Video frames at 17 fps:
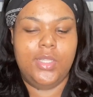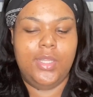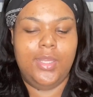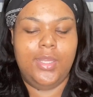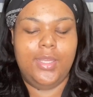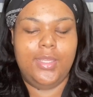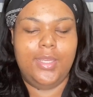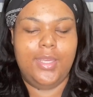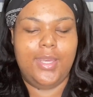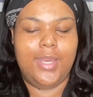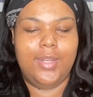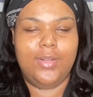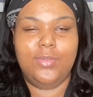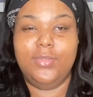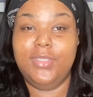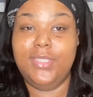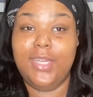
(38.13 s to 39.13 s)
Yeah, I
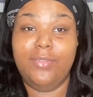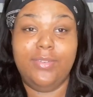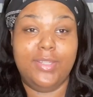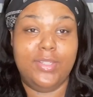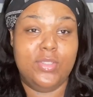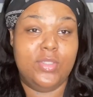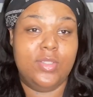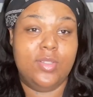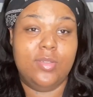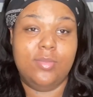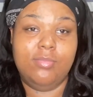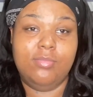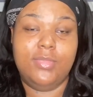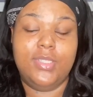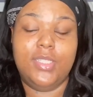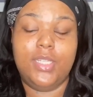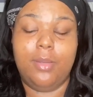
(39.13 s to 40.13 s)
don't really have an intro
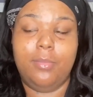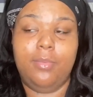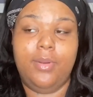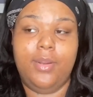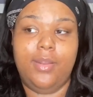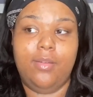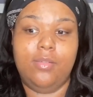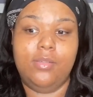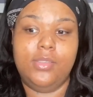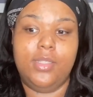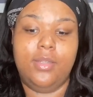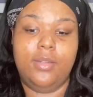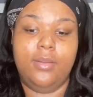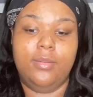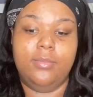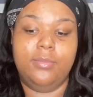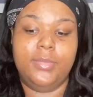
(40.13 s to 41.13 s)
this time
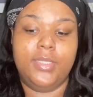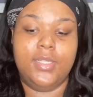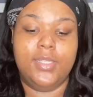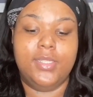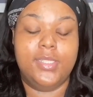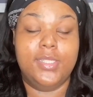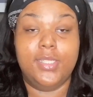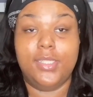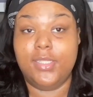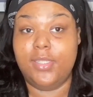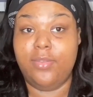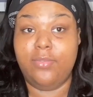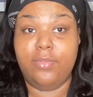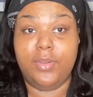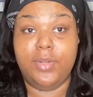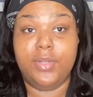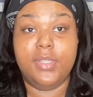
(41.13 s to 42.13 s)
around because this is a
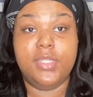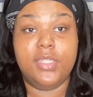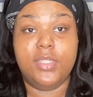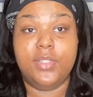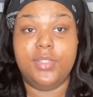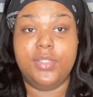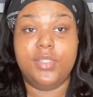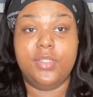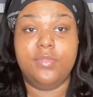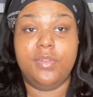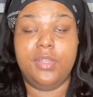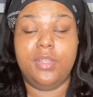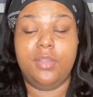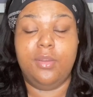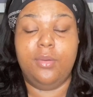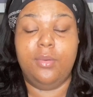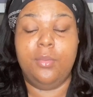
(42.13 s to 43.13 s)
very serious
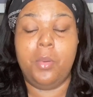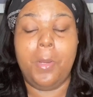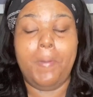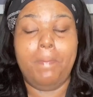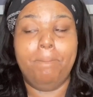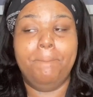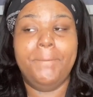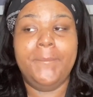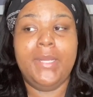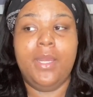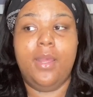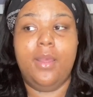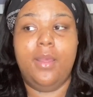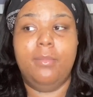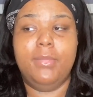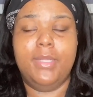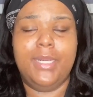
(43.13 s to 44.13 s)
video
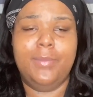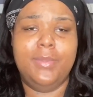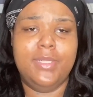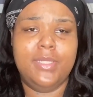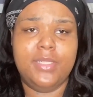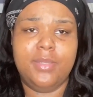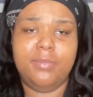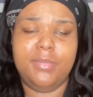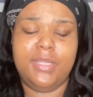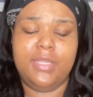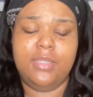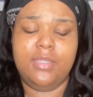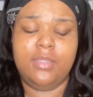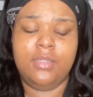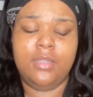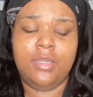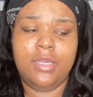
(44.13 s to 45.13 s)
that I wanted to
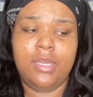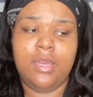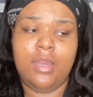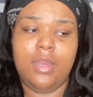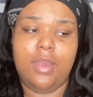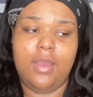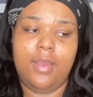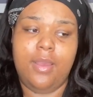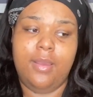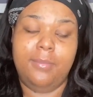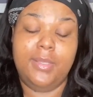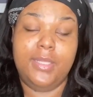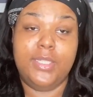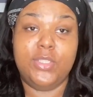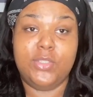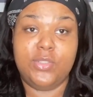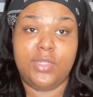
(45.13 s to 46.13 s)
make
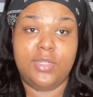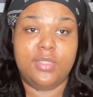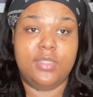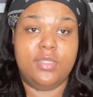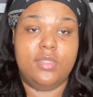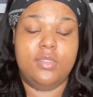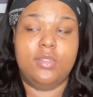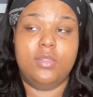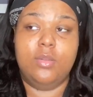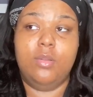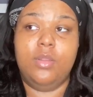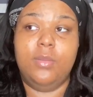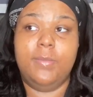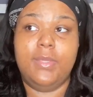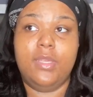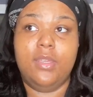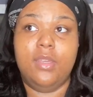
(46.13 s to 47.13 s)
and address solely
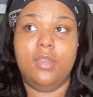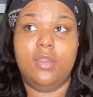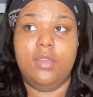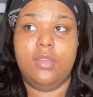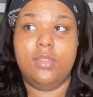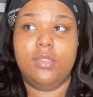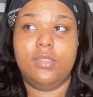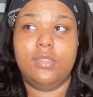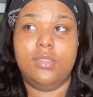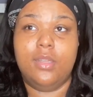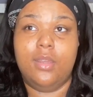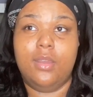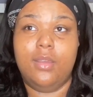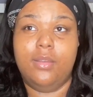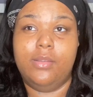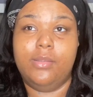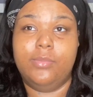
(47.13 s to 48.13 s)
because
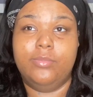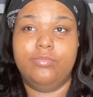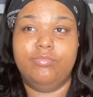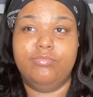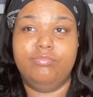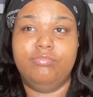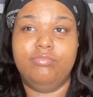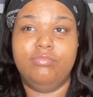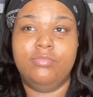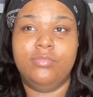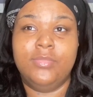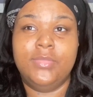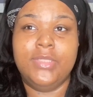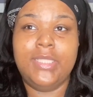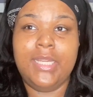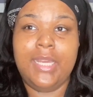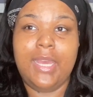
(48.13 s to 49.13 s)

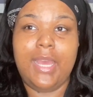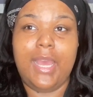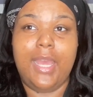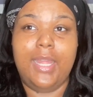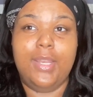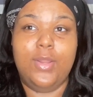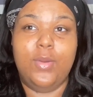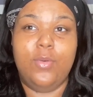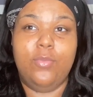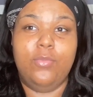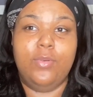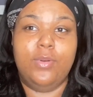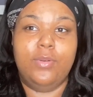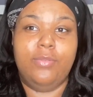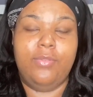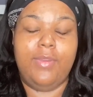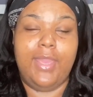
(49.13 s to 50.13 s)
I know
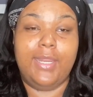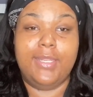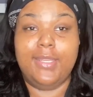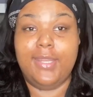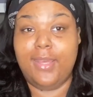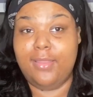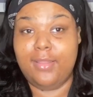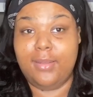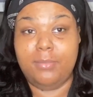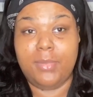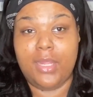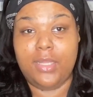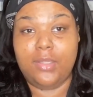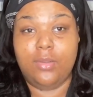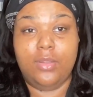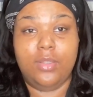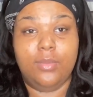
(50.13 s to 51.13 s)
for a fact now that I'm
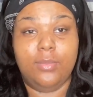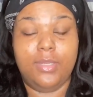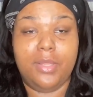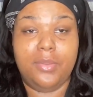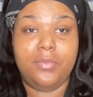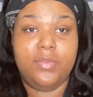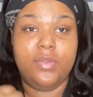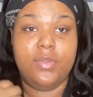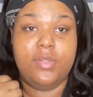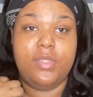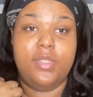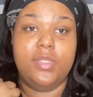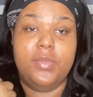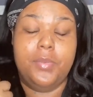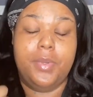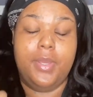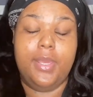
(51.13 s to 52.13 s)
not the only one that feels
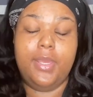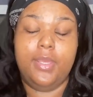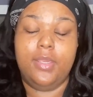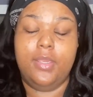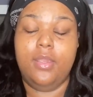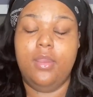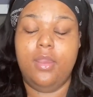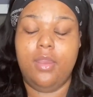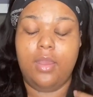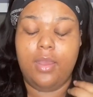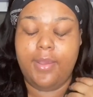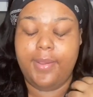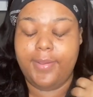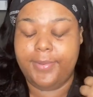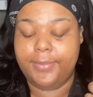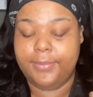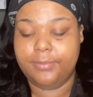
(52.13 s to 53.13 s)
this way.
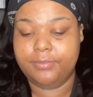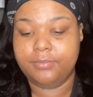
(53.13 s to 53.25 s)
And